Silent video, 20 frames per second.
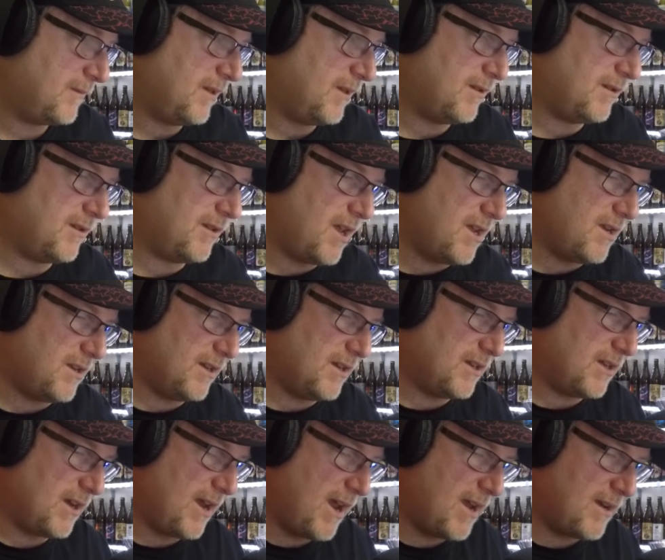Slightly
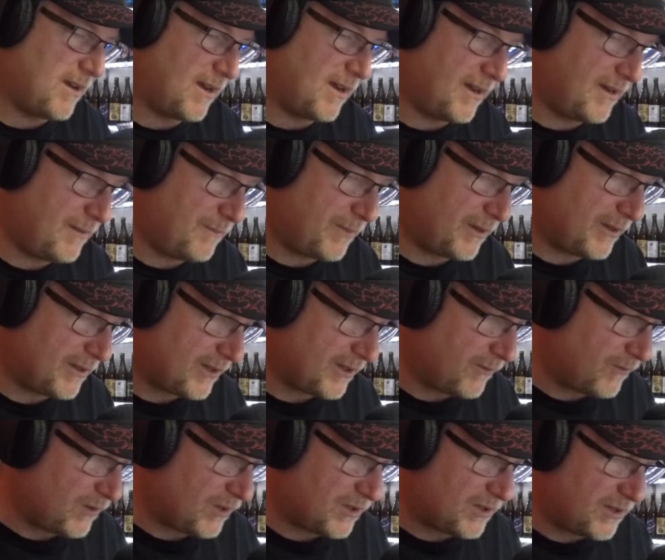tanned head, but let's
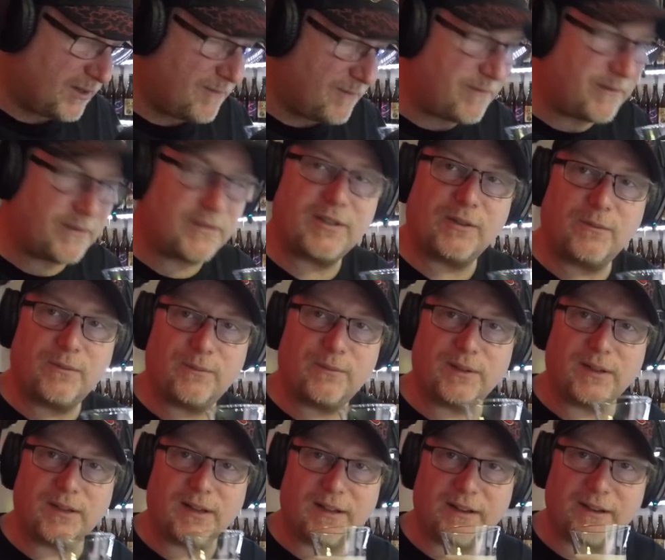give it a sniff and see what we
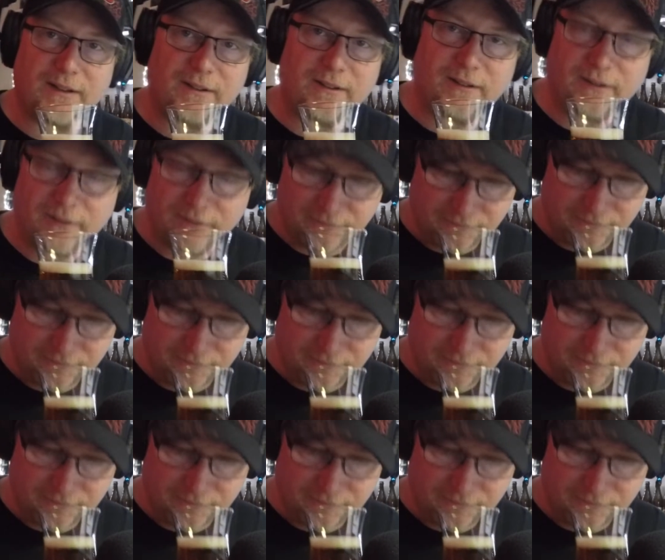got here.